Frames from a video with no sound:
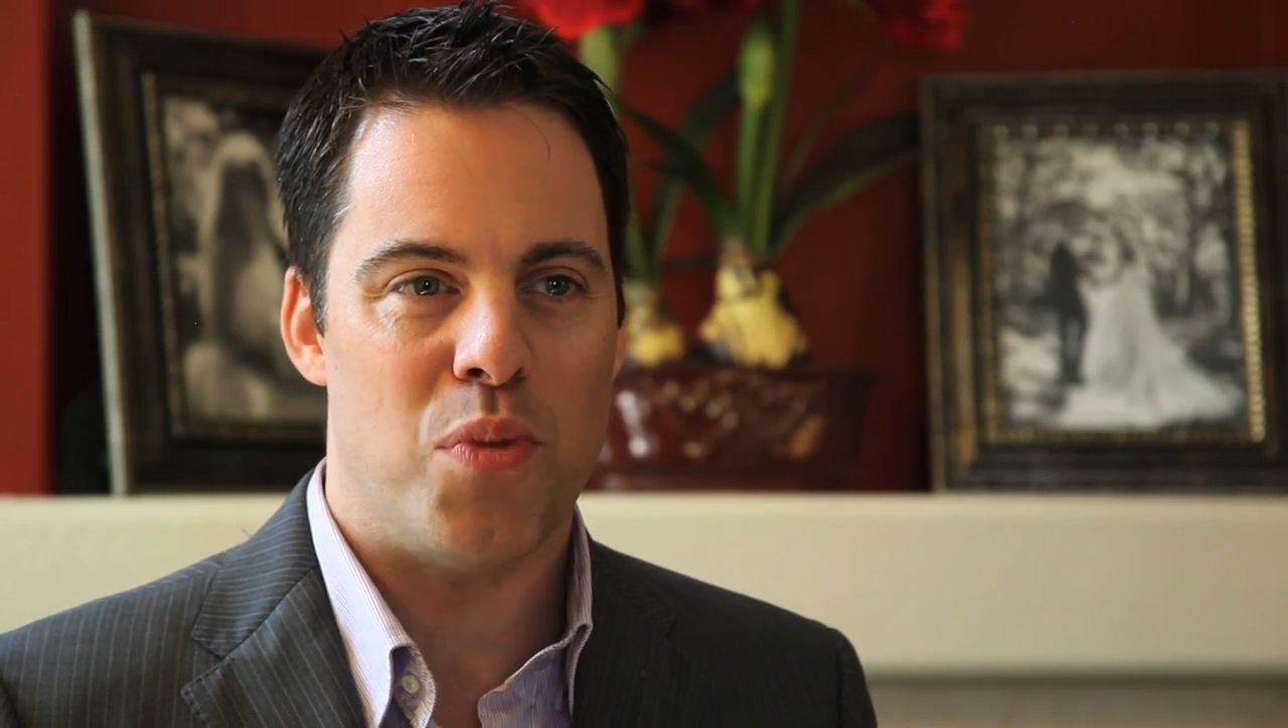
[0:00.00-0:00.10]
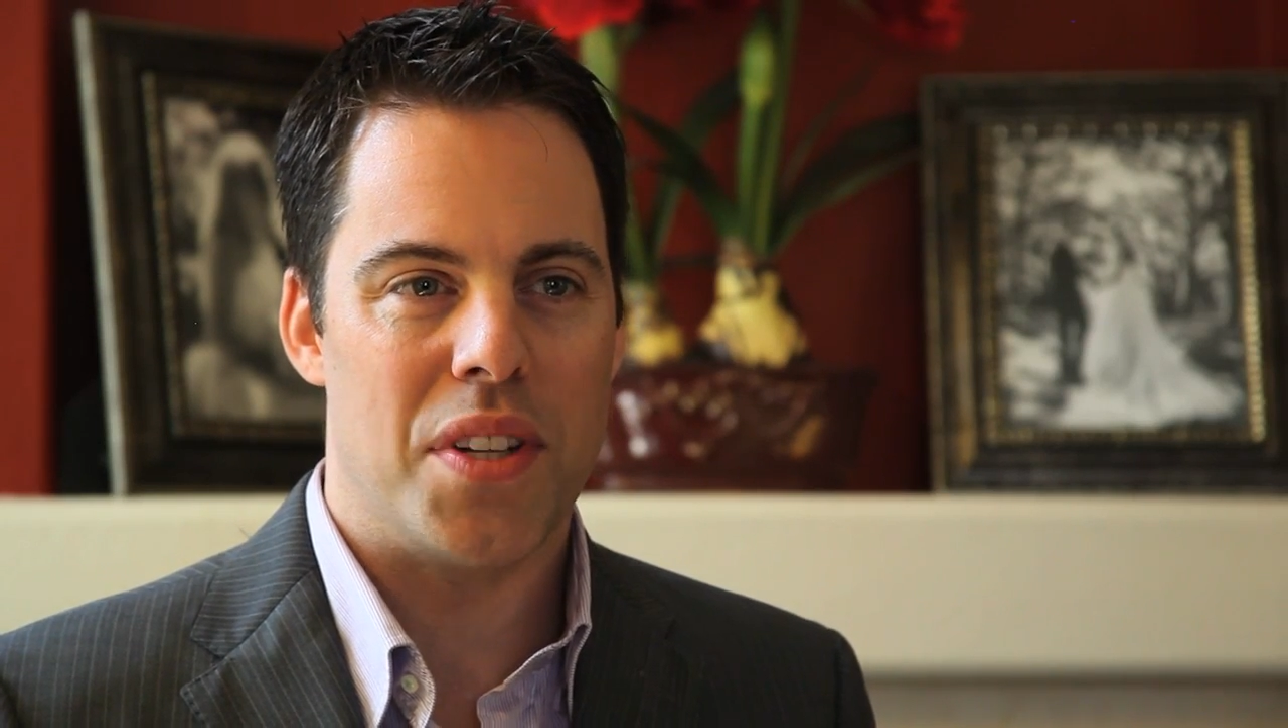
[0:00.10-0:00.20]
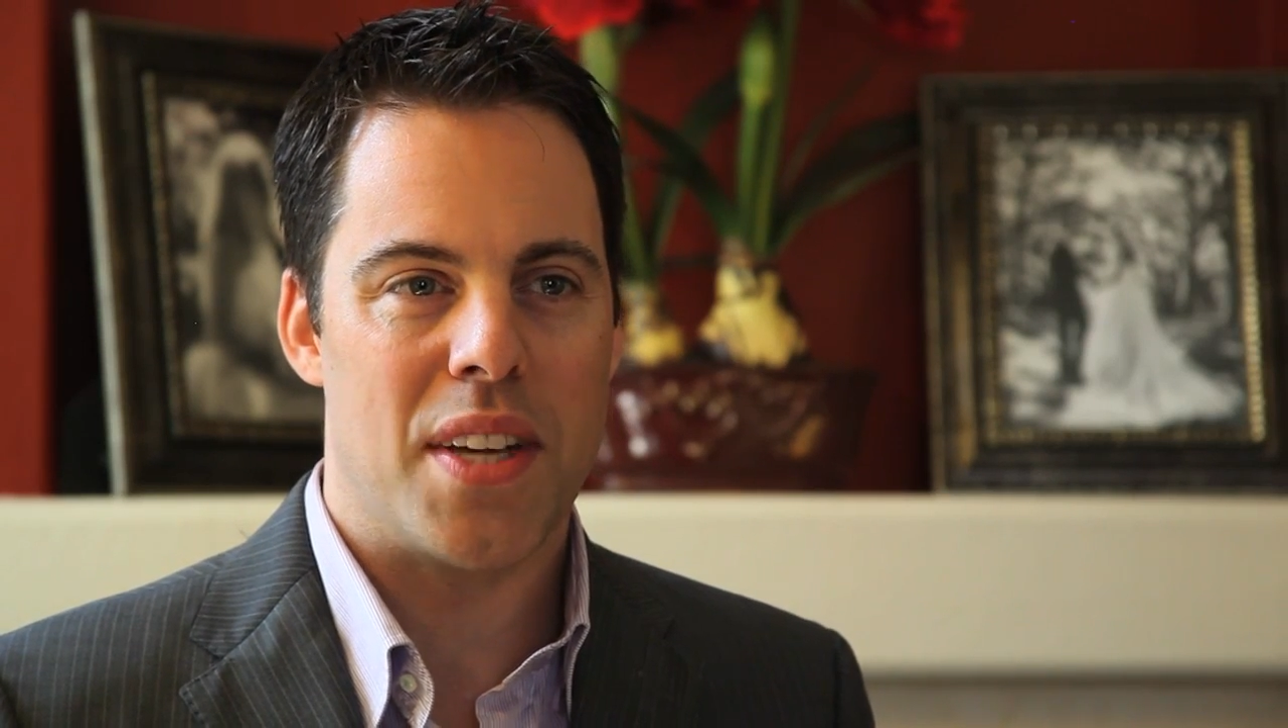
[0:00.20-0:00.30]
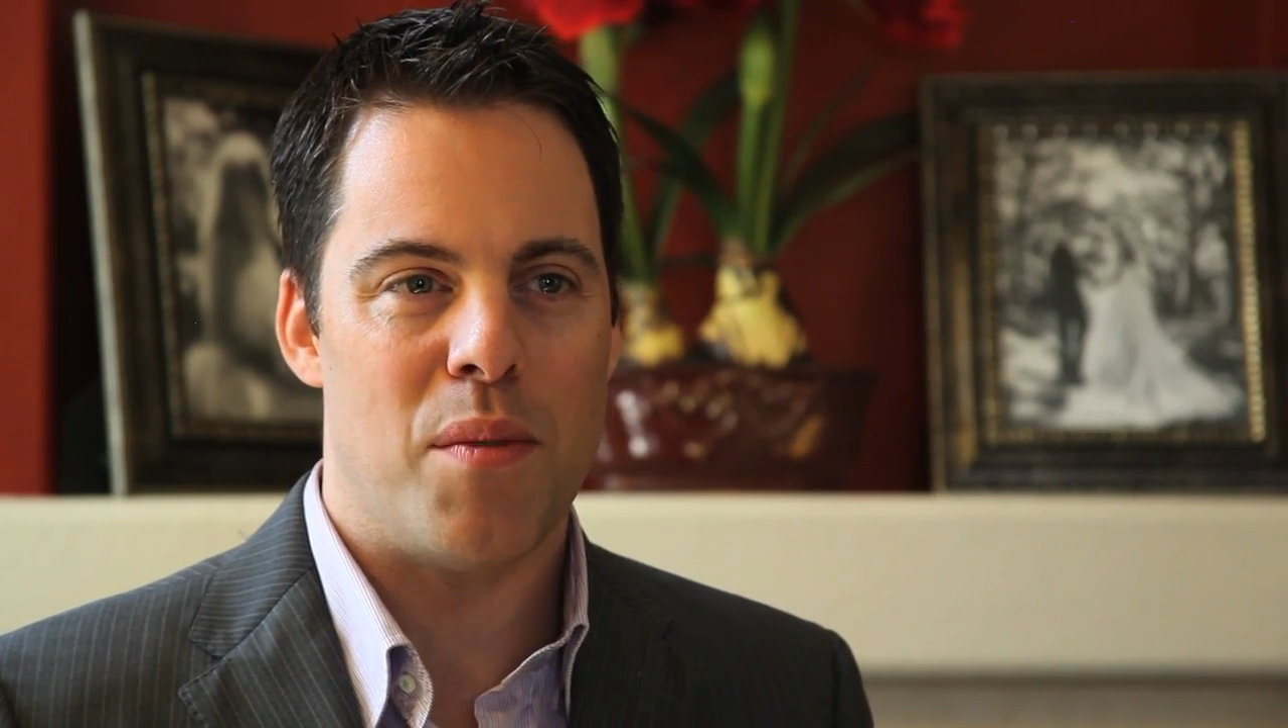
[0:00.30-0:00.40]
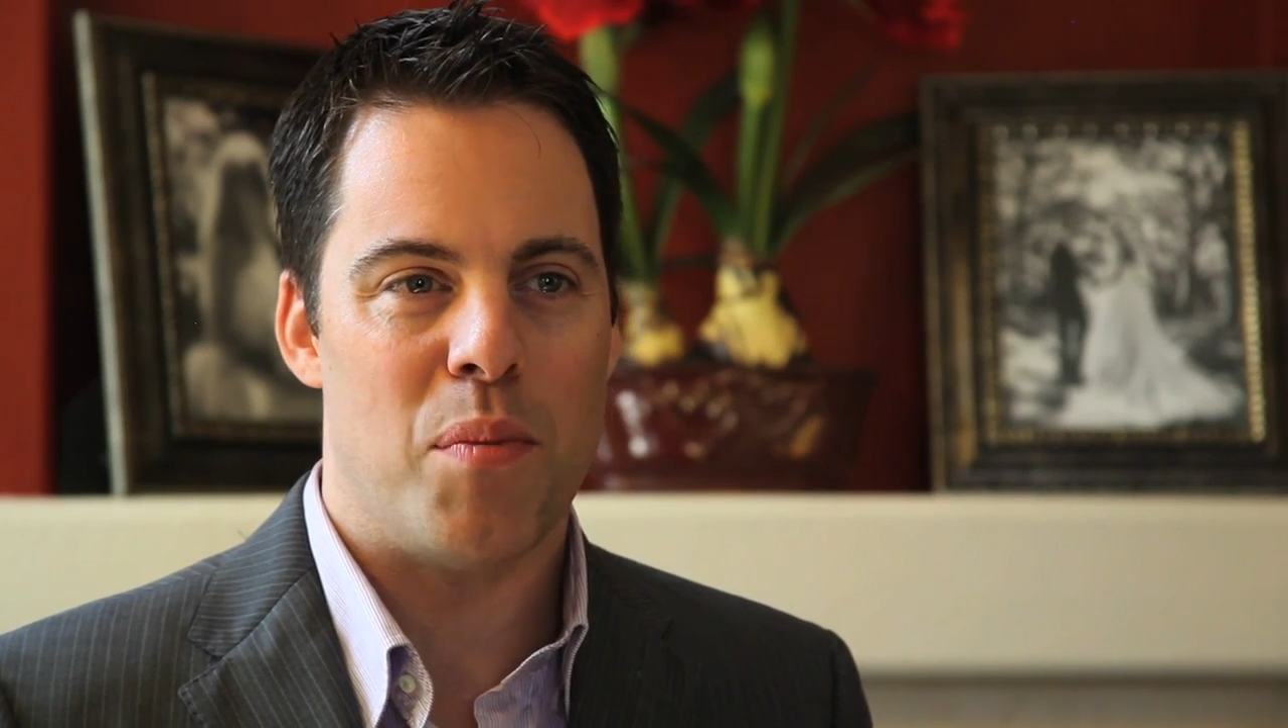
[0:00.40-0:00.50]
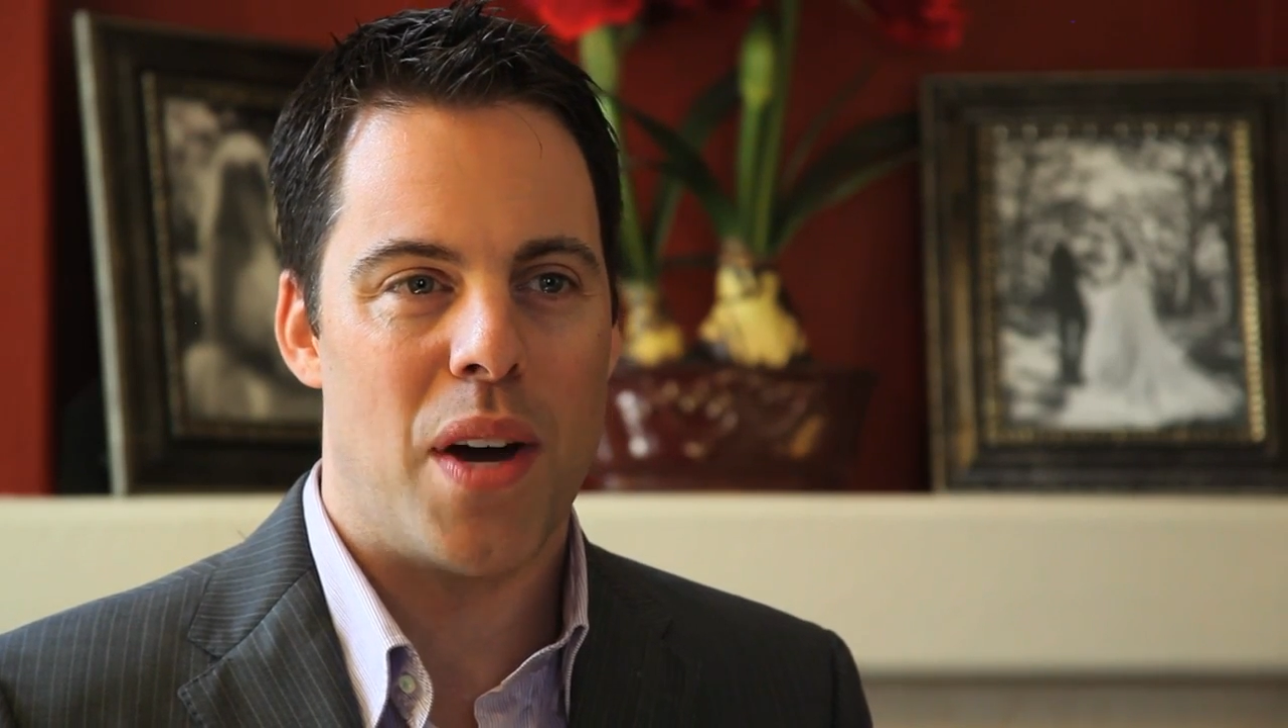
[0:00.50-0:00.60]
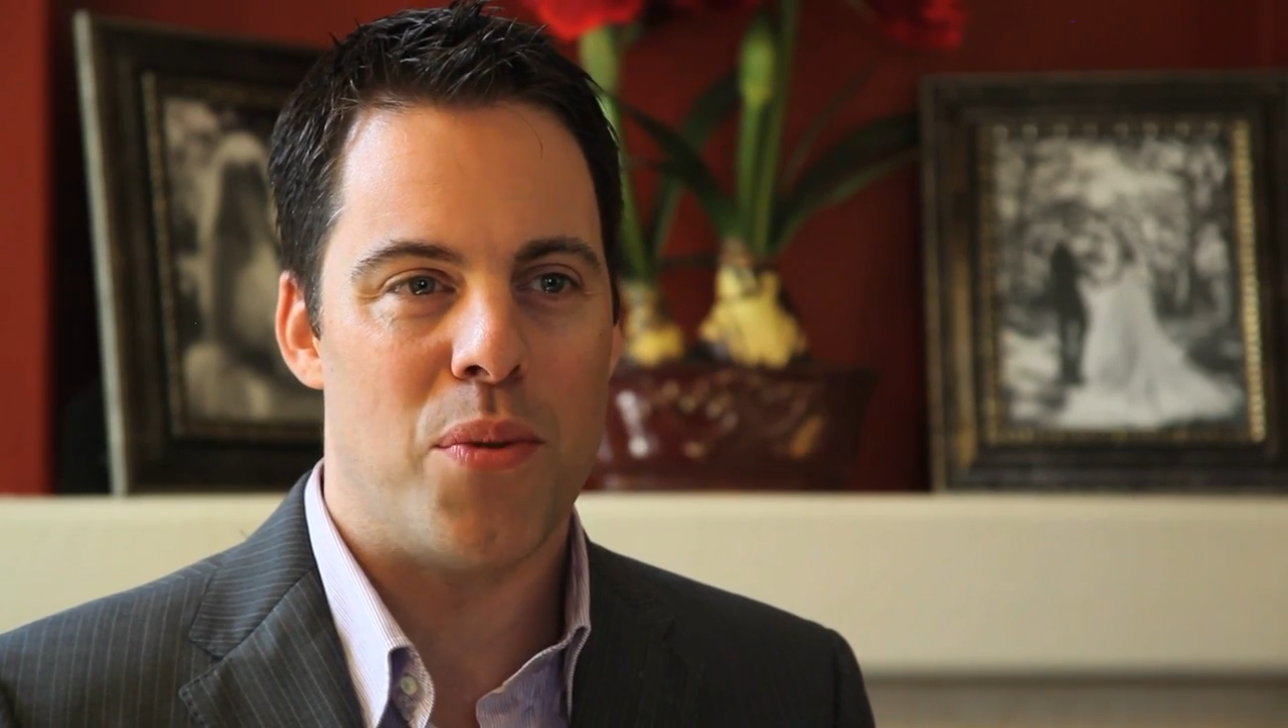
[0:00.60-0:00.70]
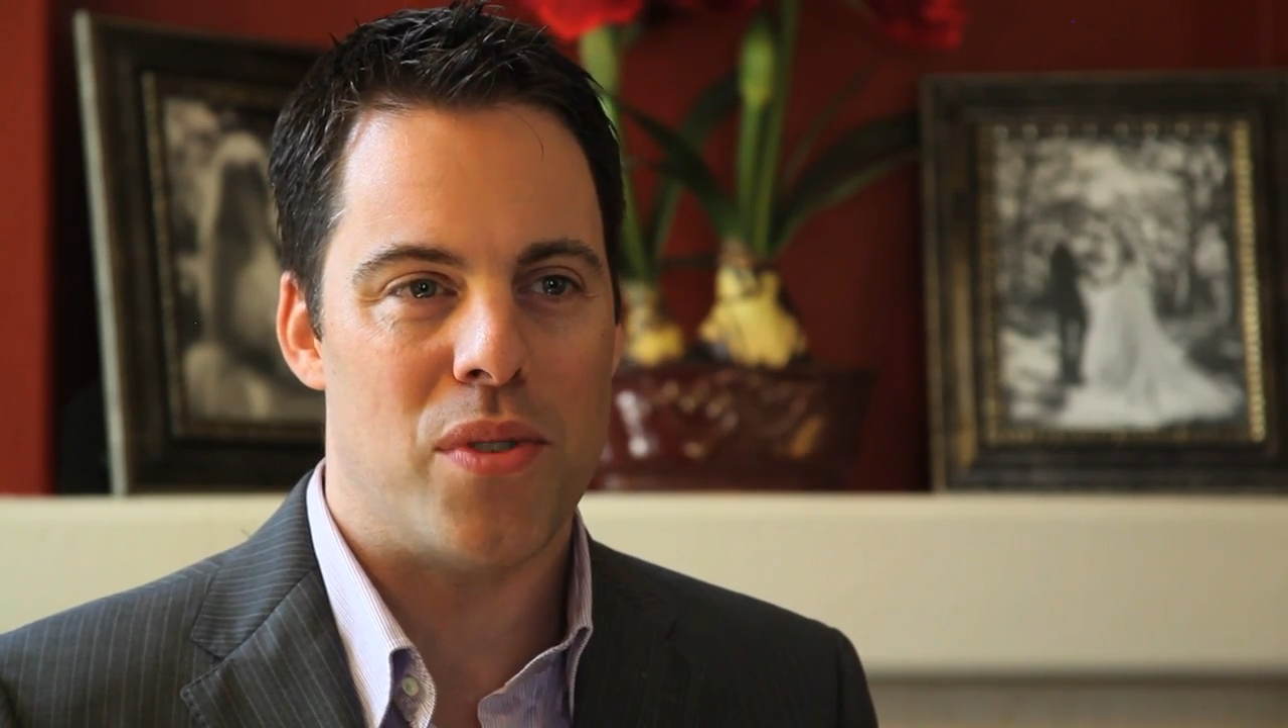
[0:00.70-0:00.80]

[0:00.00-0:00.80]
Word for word: One that came to mind